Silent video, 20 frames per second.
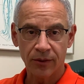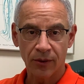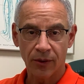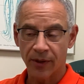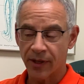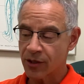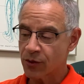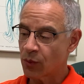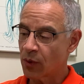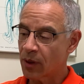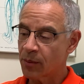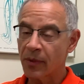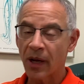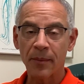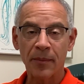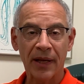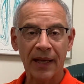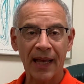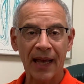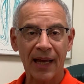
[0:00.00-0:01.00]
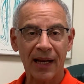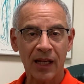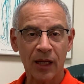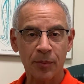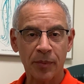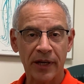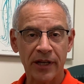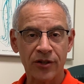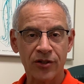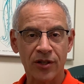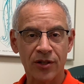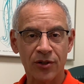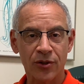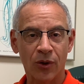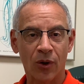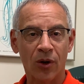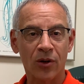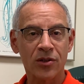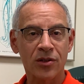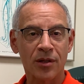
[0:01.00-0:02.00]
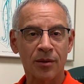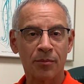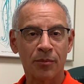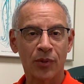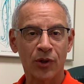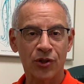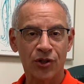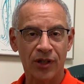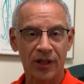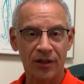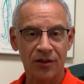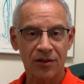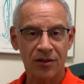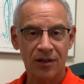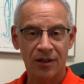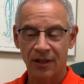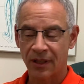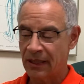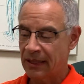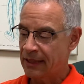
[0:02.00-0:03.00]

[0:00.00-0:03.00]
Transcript: or as one of my mechanic patients calls them, bushings.